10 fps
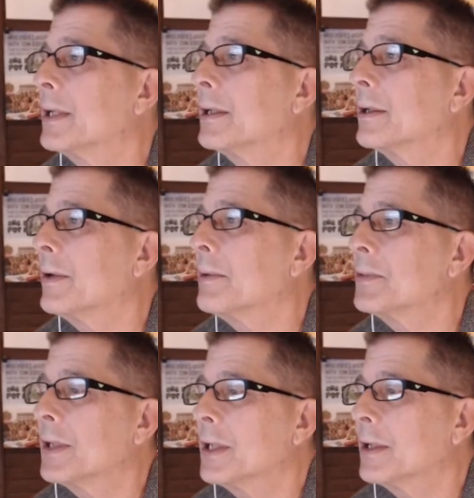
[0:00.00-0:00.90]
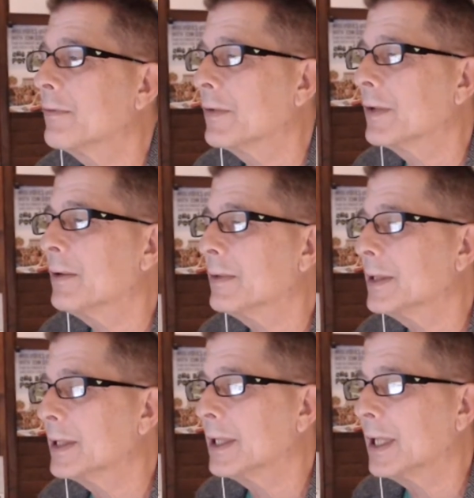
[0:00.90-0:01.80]
on our website, and I forget what
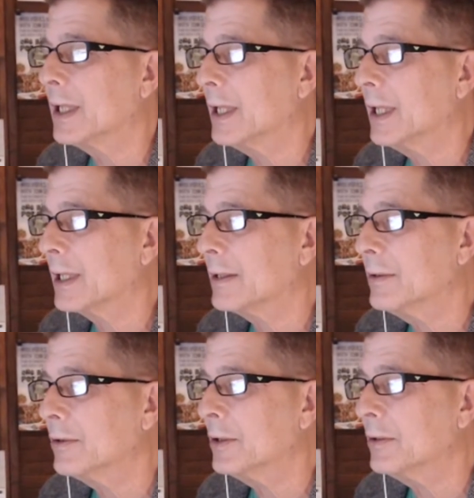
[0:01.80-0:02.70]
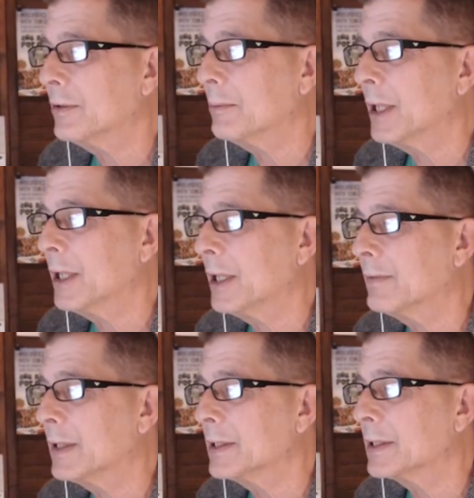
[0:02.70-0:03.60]
the heck who the band
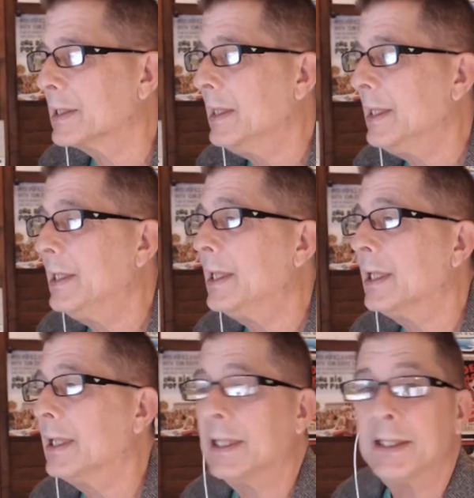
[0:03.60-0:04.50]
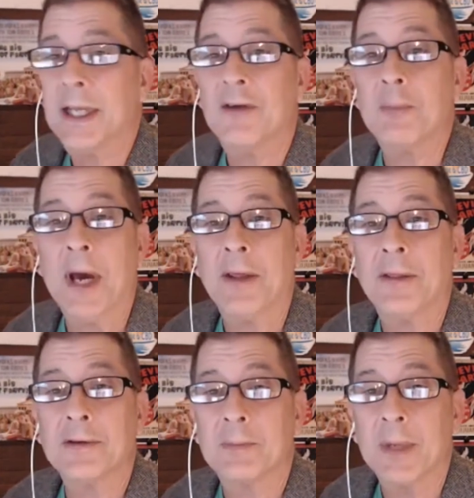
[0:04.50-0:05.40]
was. Dave
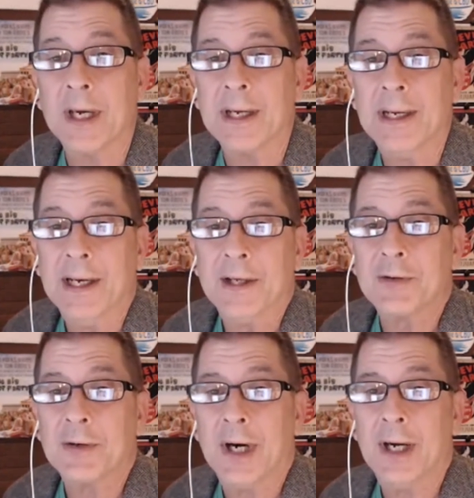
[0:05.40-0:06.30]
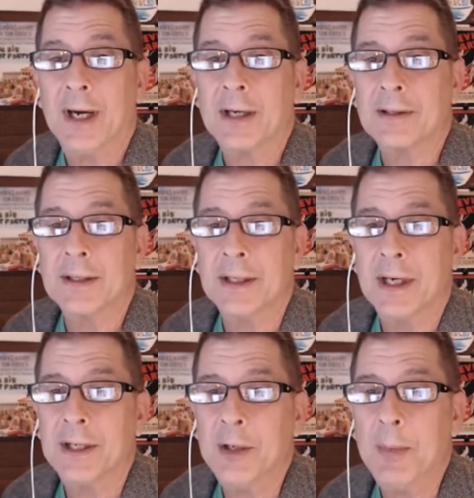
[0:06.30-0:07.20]
Matthews Band. So I actually
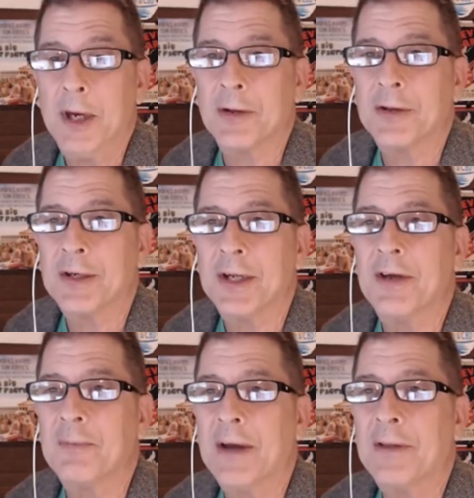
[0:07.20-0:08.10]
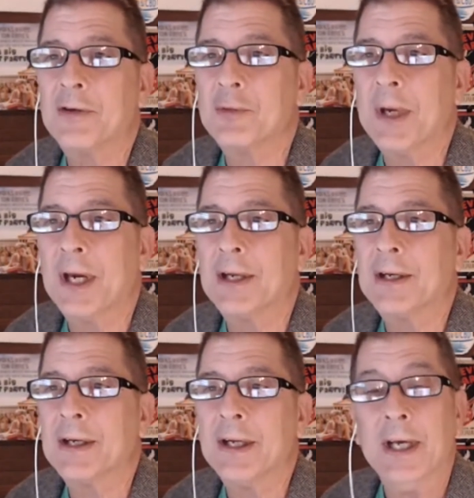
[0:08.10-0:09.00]
emailed the Dave Matthews Band
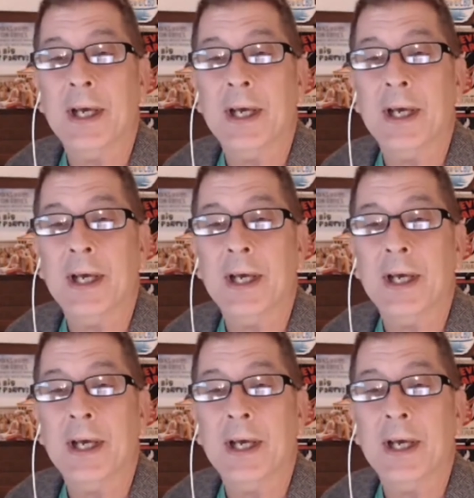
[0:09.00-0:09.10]
and